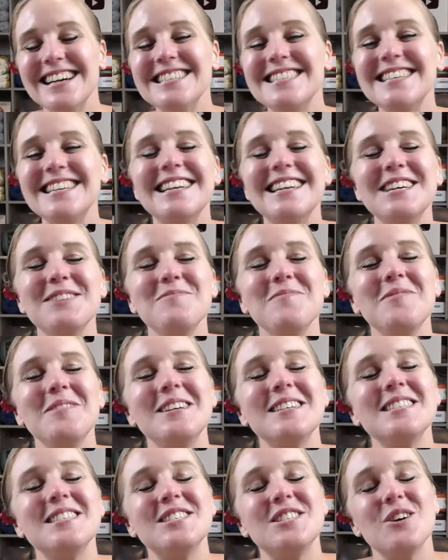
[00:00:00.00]
it can
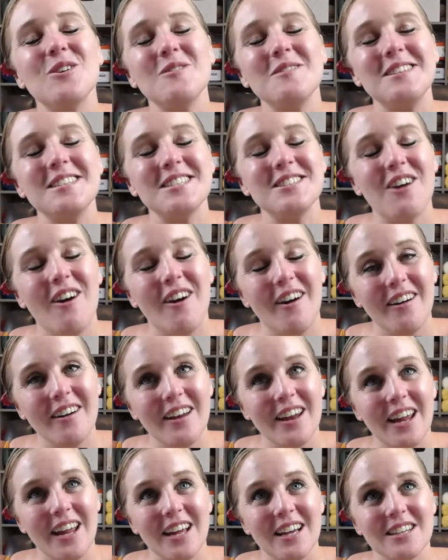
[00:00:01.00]
be so
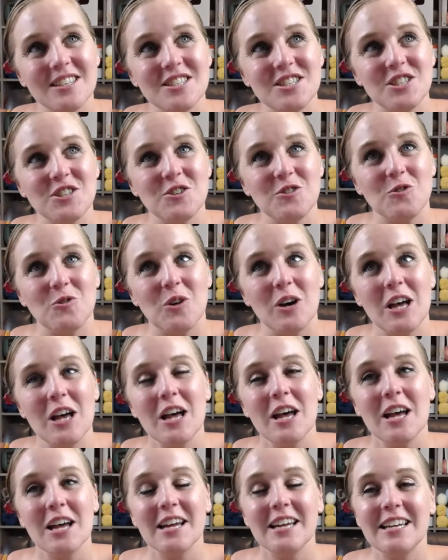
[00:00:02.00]
disheartening to
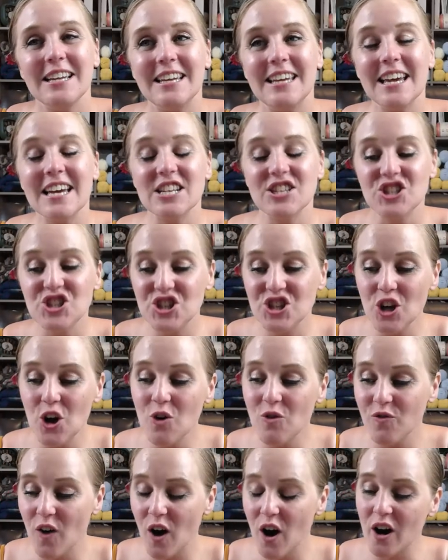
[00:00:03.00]
get
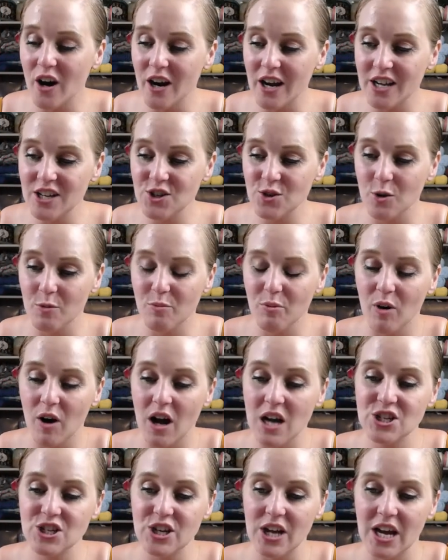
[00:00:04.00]
so far into a
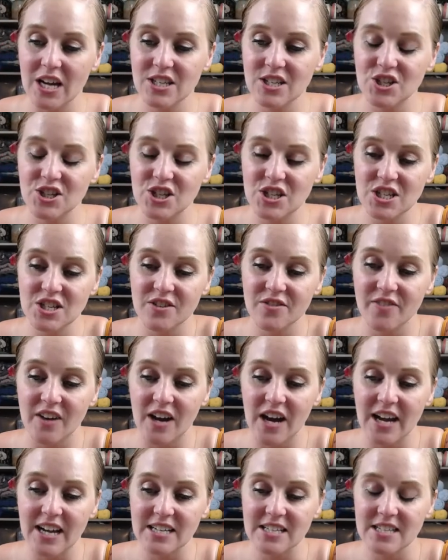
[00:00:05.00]
project just to
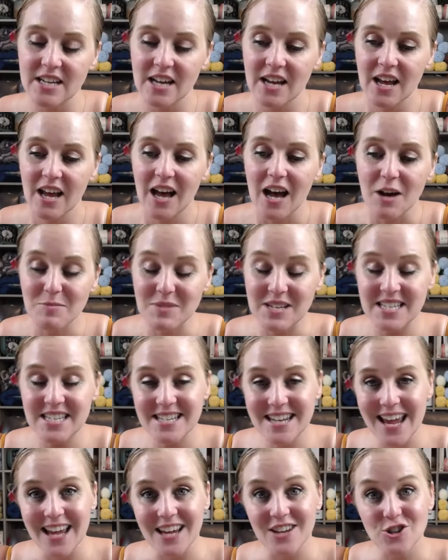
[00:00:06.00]
find a
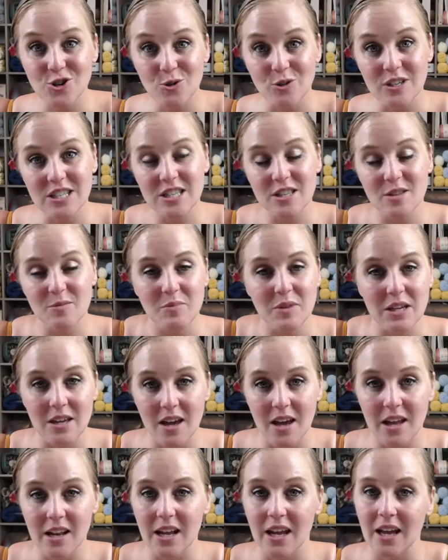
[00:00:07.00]
mistake towards the
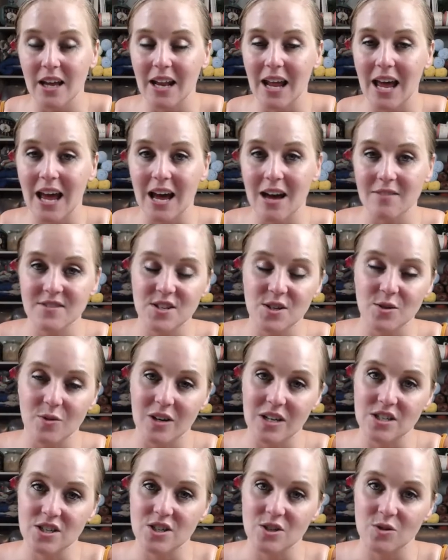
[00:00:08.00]
beginning and have to
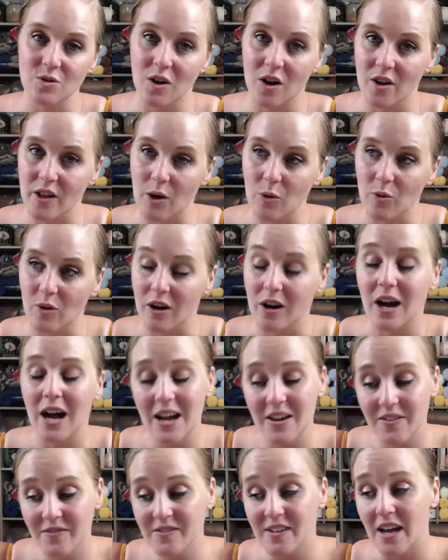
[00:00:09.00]
undo all that work.
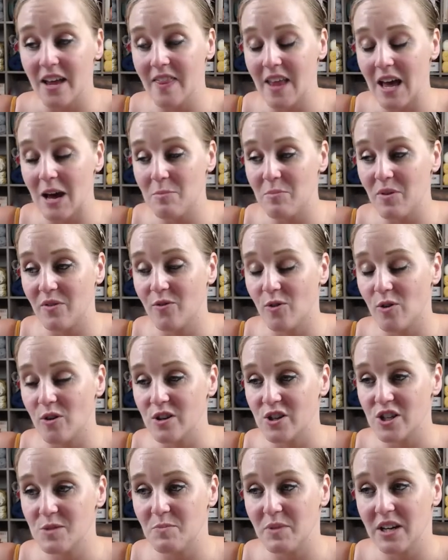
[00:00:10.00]
I've done that before
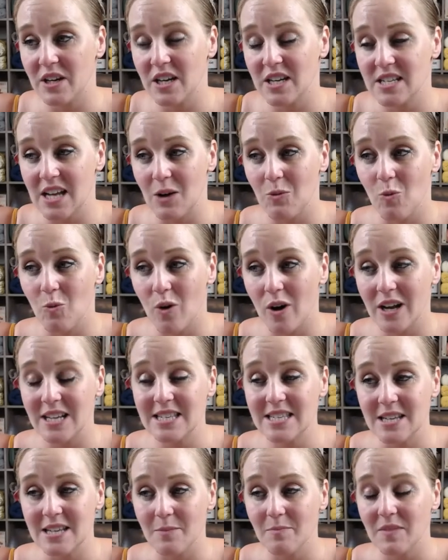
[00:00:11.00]
just because I
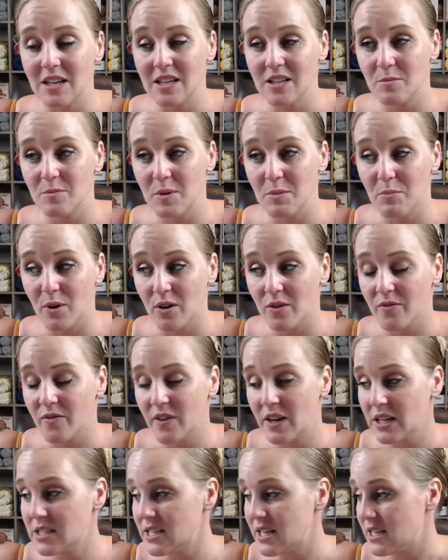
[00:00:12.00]
wanted something to be
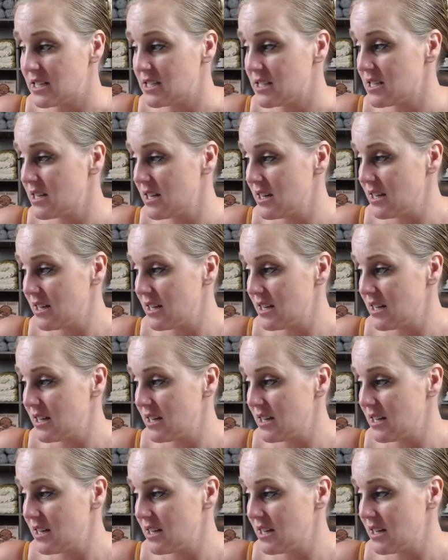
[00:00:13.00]
perfect, and